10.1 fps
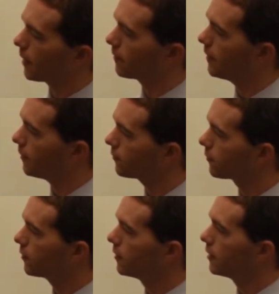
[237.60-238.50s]
like
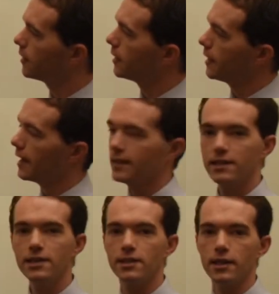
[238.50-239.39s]
this, it's
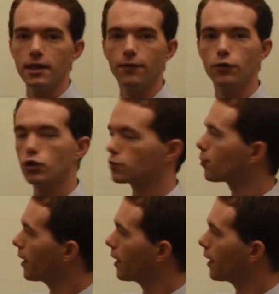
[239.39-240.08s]
easy if you just